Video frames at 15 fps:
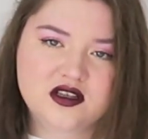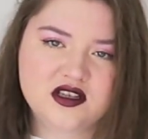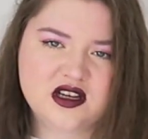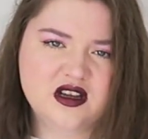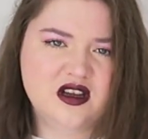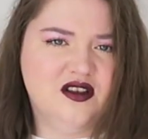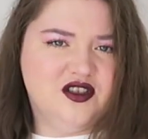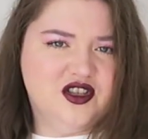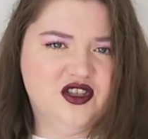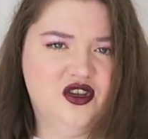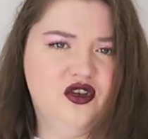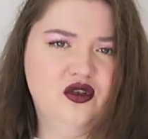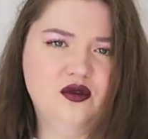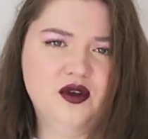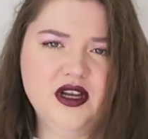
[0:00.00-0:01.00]
I don't know. It's just
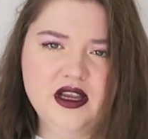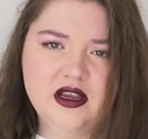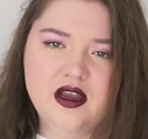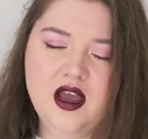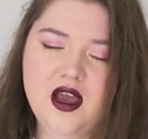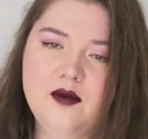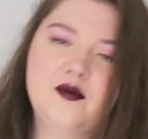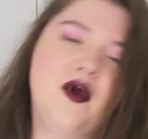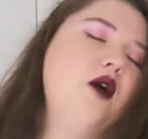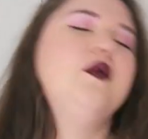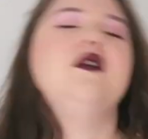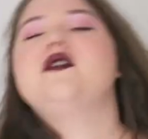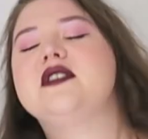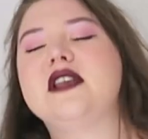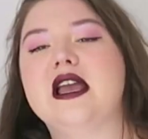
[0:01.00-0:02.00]
cool, isn't it? Um, I
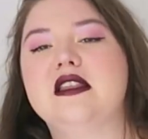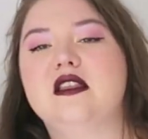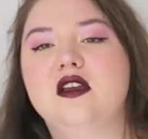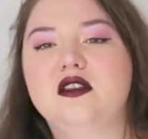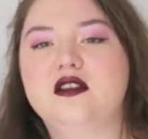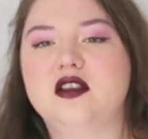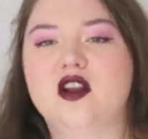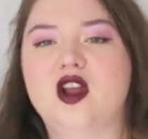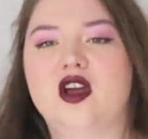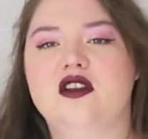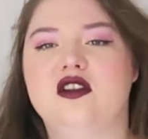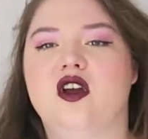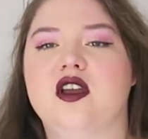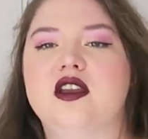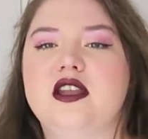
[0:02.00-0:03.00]
will say that the like
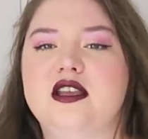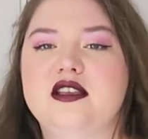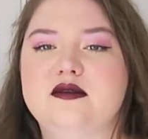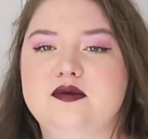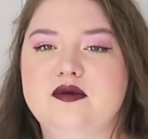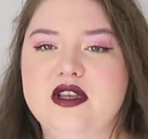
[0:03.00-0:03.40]
90s.